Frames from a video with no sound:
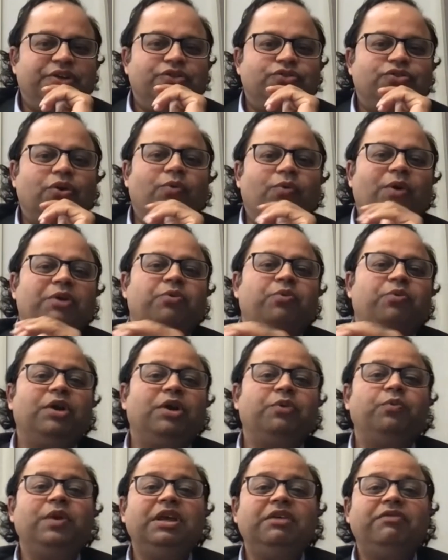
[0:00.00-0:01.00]
So what,
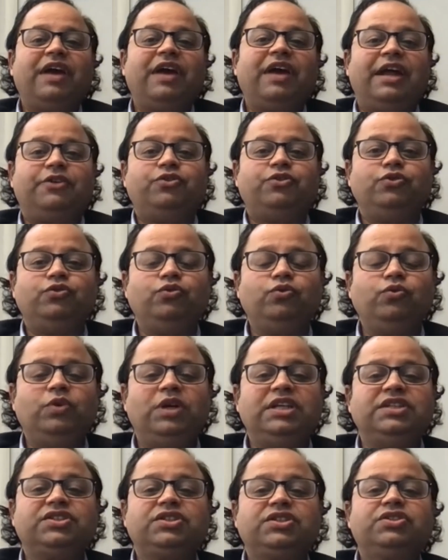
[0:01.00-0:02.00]
what we've had to do
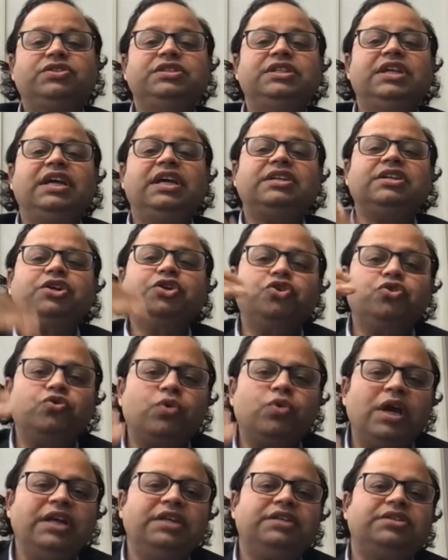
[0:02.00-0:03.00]
is create
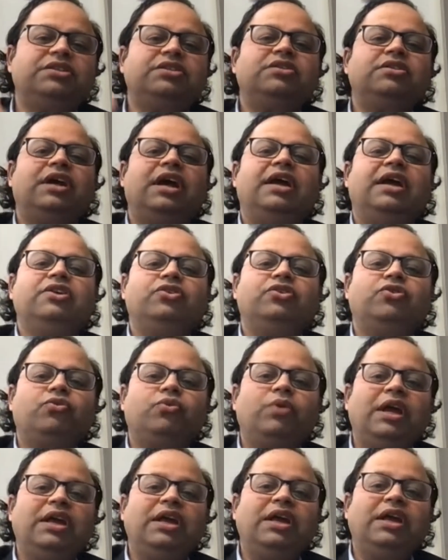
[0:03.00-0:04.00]
greater and
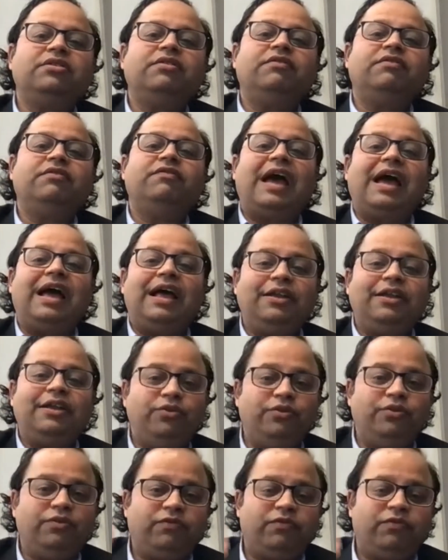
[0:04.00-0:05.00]
greater
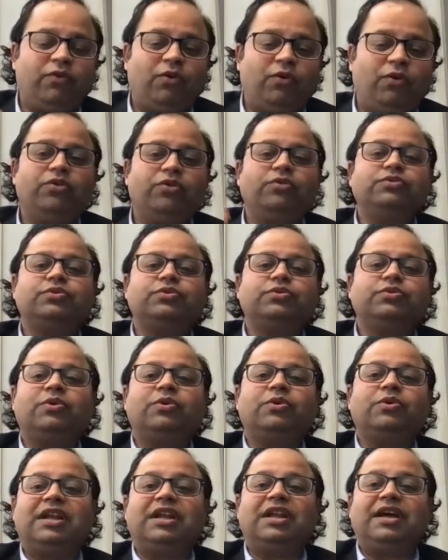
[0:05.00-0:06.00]
value for those
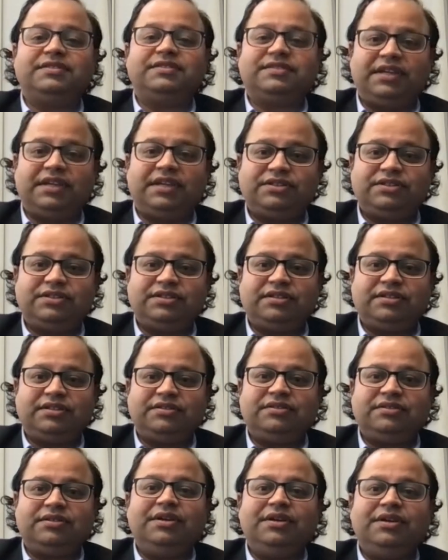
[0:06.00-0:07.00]
organizations
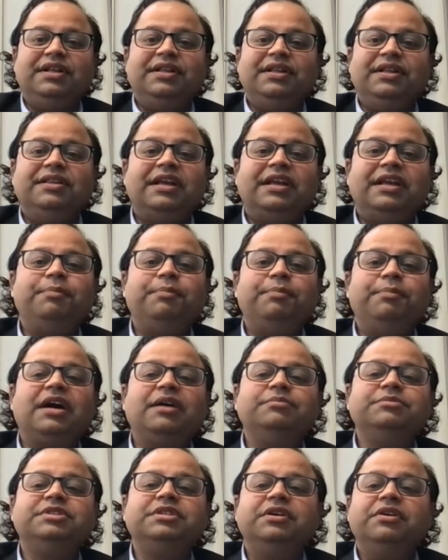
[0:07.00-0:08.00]
that it
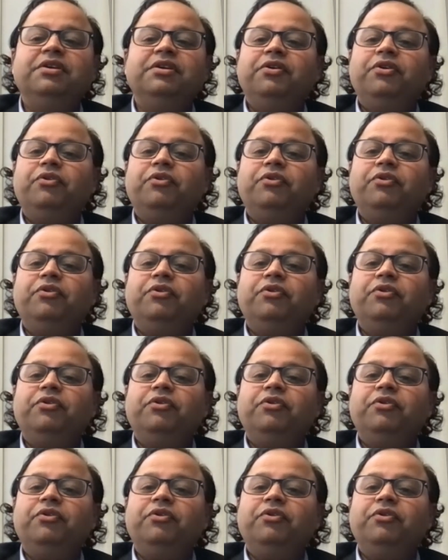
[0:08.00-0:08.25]
becomes,